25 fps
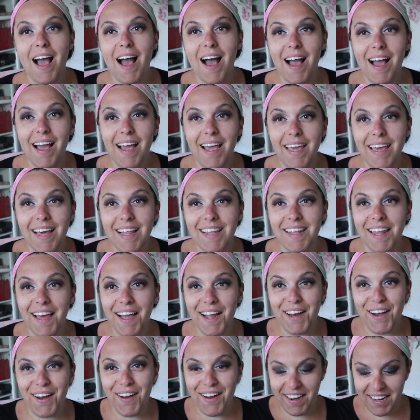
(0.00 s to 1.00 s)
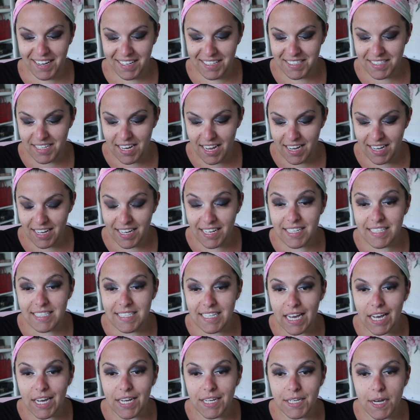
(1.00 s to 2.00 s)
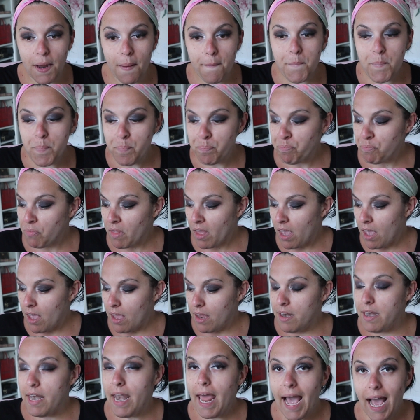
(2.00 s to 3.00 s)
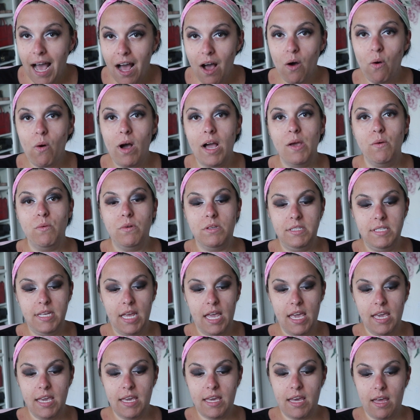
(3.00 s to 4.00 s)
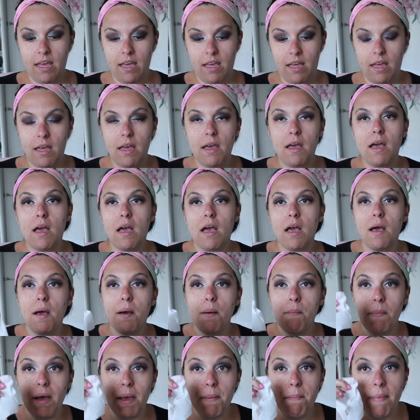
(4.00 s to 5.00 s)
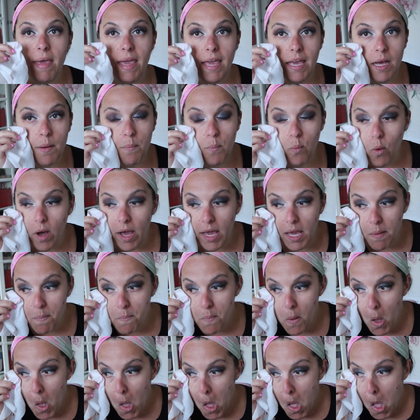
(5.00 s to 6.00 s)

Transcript: eyeliner is done. Now I will take my makeup wipe,